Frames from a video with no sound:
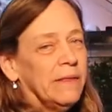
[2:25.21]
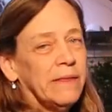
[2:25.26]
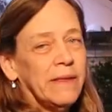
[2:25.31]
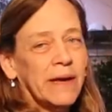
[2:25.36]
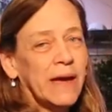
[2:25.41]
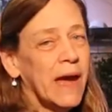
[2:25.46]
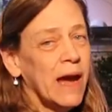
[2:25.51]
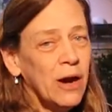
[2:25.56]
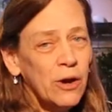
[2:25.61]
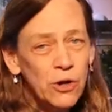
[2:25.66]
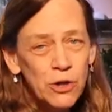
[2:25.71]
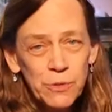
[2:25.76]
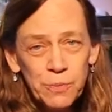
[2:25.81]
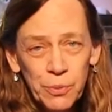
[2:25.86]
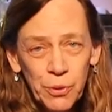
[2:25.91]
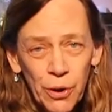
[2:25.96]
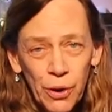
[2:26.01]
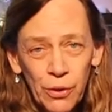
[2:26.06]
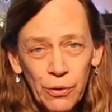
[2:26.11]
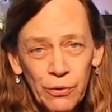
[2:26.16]
The CARES
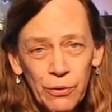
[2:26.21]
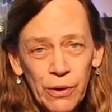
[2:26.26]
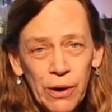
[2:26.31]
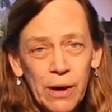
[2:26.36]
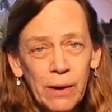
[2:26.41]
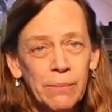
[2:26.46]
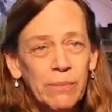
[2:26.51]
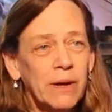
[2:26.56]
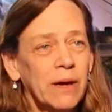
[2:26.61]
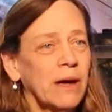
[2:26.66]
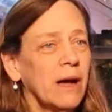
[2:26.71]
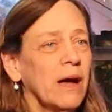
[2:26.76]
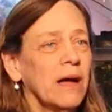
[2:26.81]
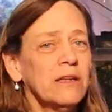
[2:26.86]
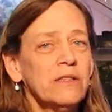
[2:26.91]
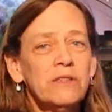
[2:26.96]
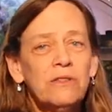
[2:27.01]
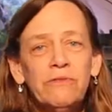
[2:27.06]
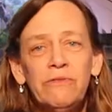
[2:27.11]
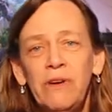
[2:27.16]
program, the
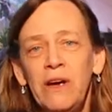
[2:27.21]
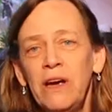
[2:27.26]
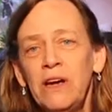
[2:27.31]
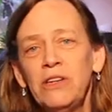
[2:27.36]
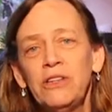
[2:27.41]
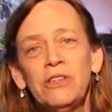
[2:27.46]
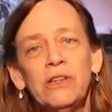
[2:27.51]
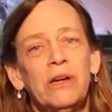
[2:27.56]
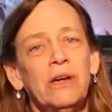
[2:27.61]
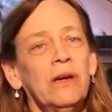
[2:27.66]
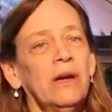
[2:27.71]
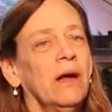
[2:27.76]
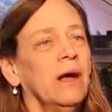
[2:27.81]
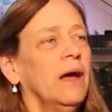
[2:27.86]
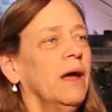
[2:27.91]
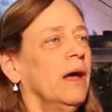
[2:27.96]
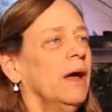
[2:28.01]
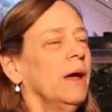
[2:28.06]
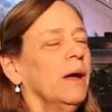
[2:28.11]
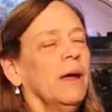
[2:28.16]
conservation
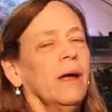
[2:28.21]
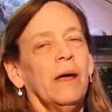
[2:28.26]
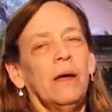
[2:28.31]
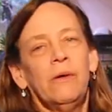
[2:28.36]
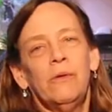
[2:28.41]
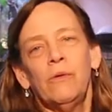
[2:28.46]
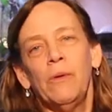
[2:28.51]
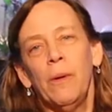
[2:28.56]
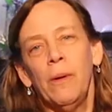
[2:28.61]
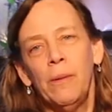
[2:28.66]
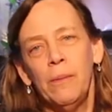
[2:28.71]
and